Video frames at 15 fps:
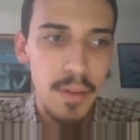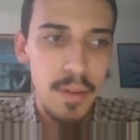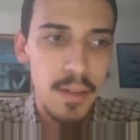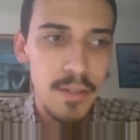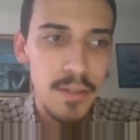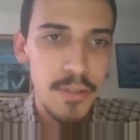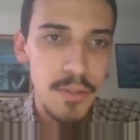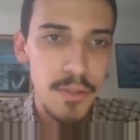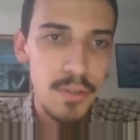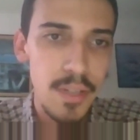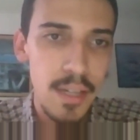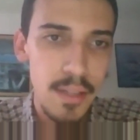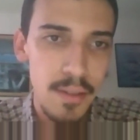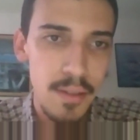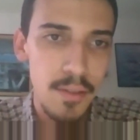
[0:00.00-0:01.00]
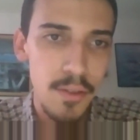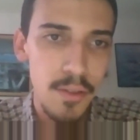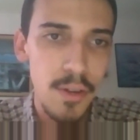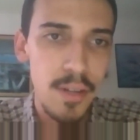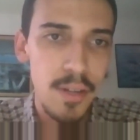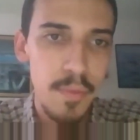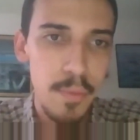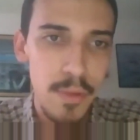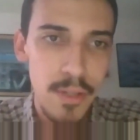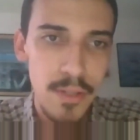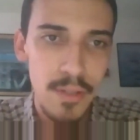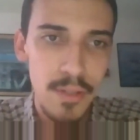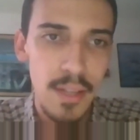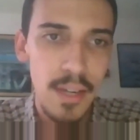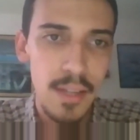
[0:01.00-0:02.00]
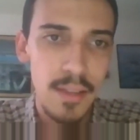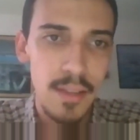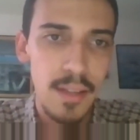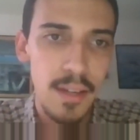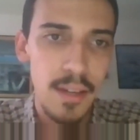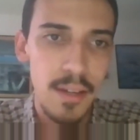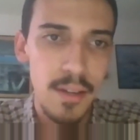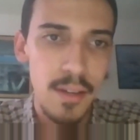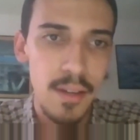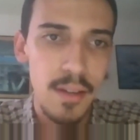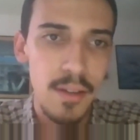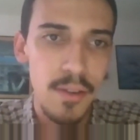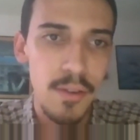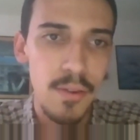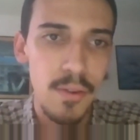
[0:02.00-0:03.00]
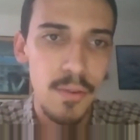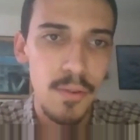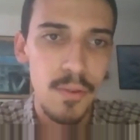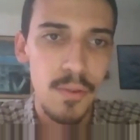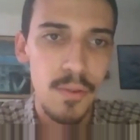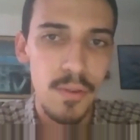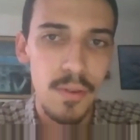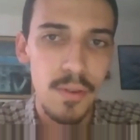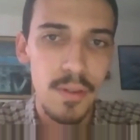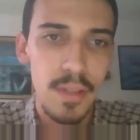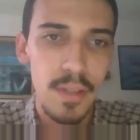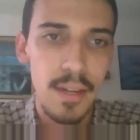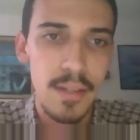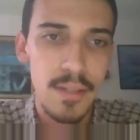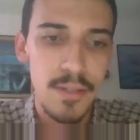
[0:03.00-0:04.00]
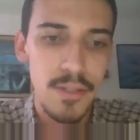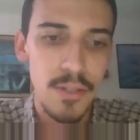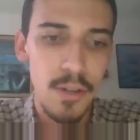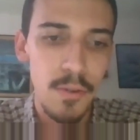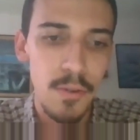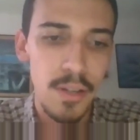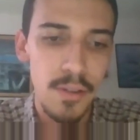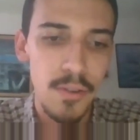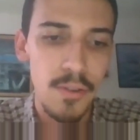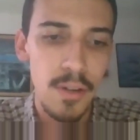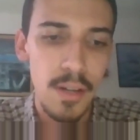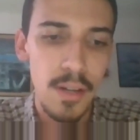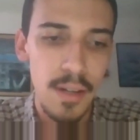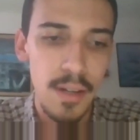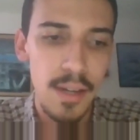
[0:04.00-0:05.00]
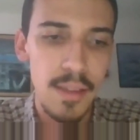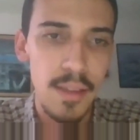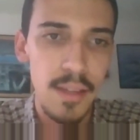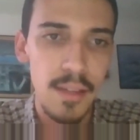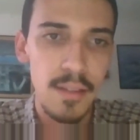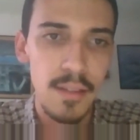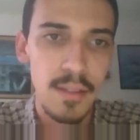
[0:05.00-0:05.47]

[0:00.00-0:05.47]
ensure that you are the person that is shown in your ID.